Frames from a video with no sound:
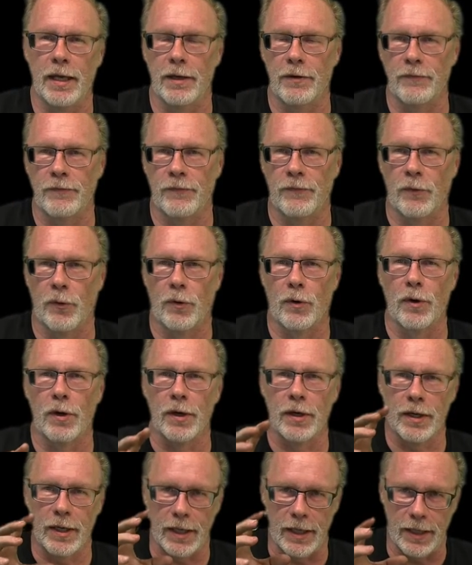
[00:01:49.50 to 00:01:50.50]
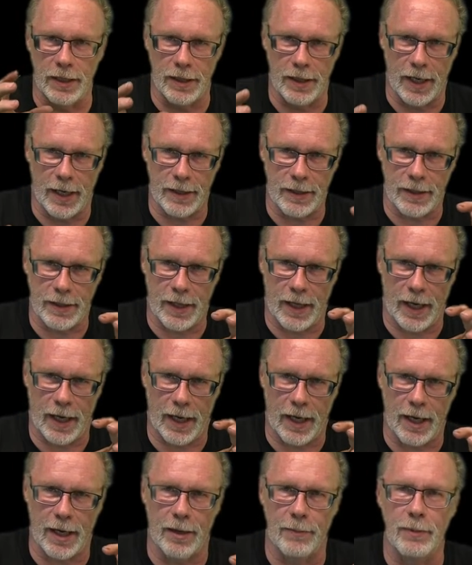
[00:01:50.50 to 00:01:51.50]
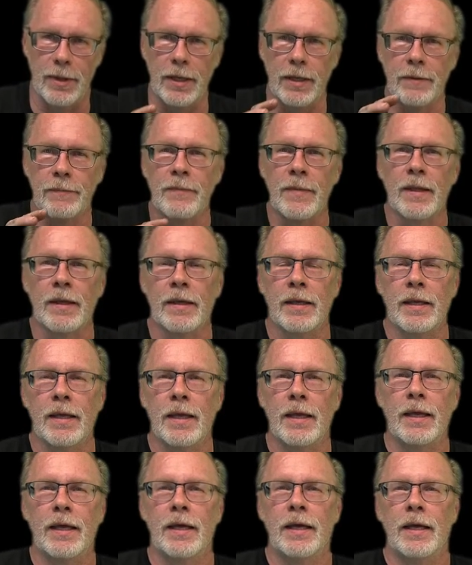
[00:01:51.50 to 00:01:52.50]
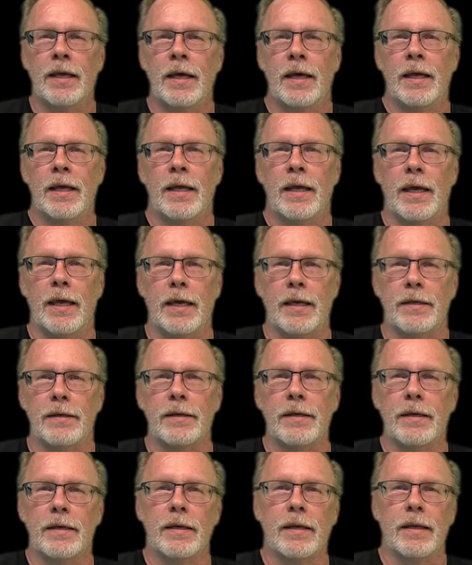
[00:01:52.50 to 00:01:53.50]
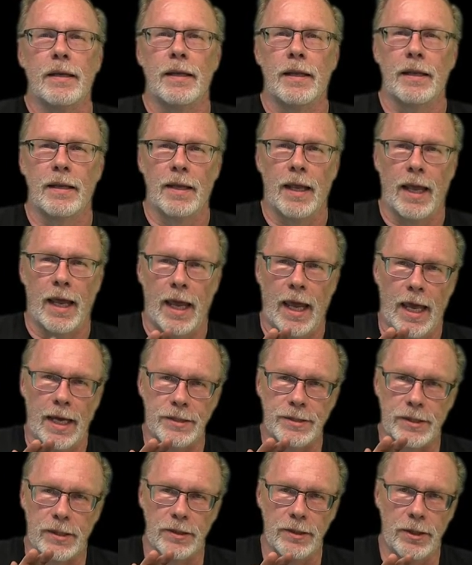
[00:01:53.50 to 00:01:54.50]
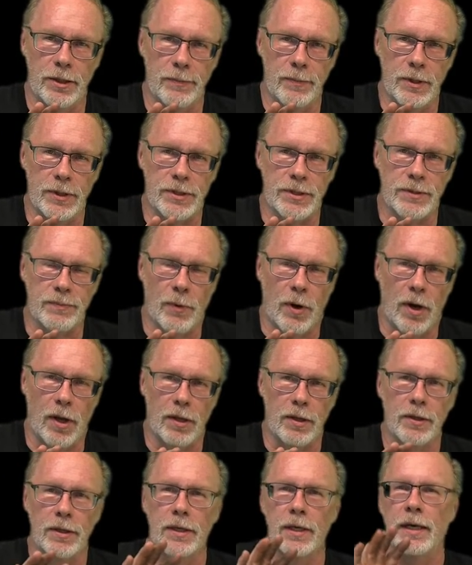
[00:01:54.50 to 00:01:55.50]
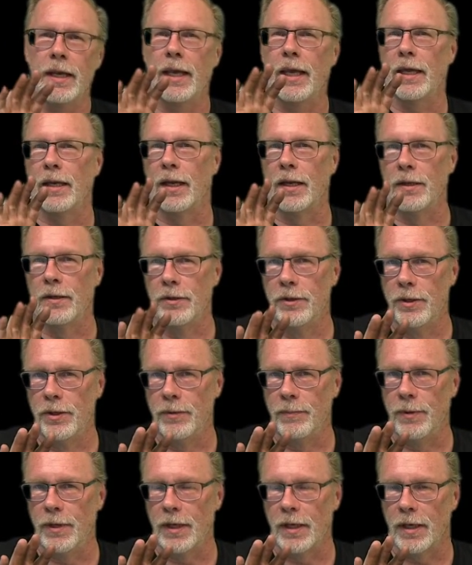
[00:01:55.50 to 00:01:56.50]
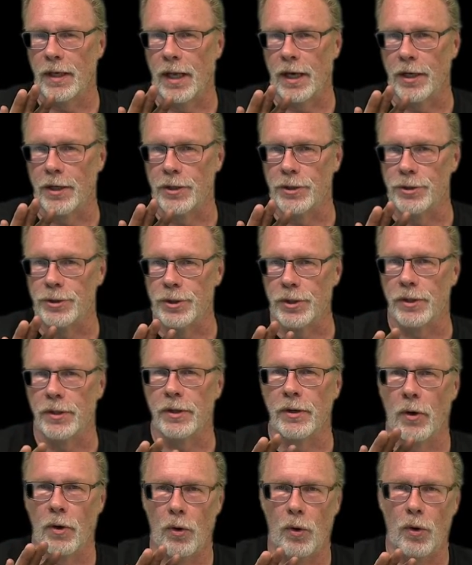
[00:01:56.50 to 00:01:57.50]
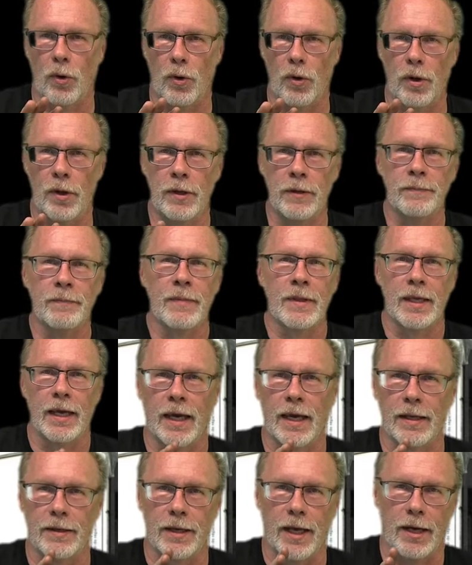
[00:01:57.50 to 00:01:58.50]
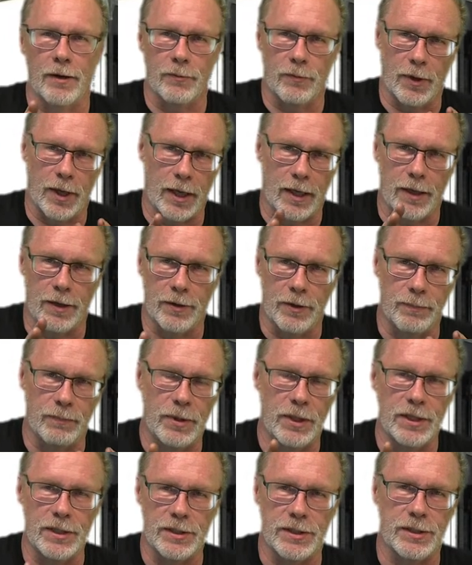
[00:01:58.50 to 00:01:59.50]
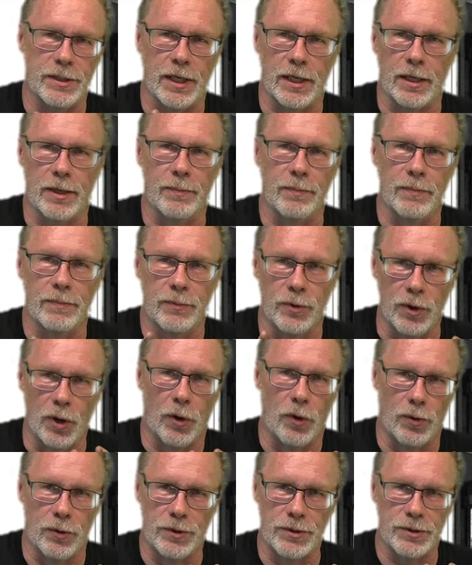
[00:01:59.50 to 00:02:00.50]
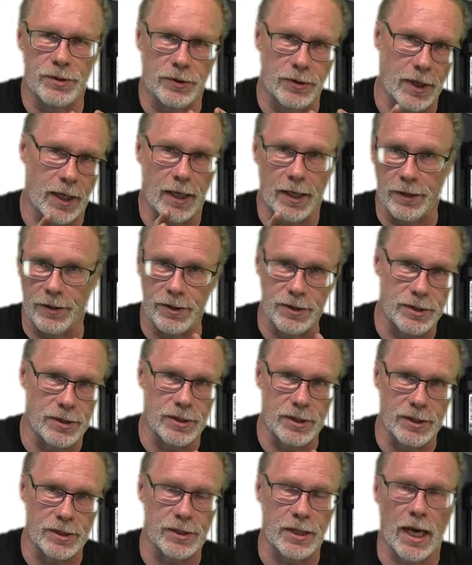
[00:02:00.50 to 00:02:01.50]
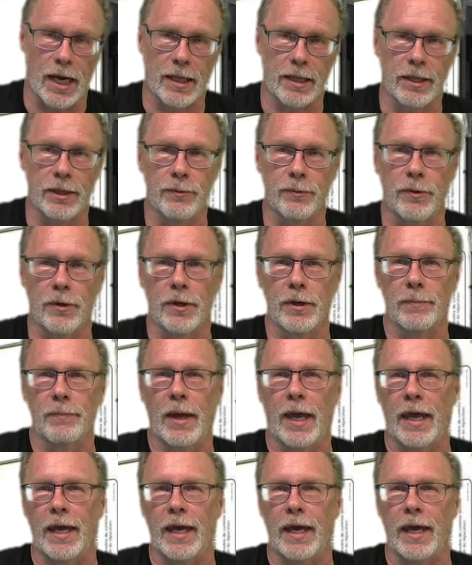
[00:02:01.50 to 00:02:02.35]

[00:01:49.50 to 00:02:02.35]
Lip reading: and 4 in that cam, it has a little bit smaller and a little bit larger hole, and that way the PCM knows, okay, this is exactly where I'm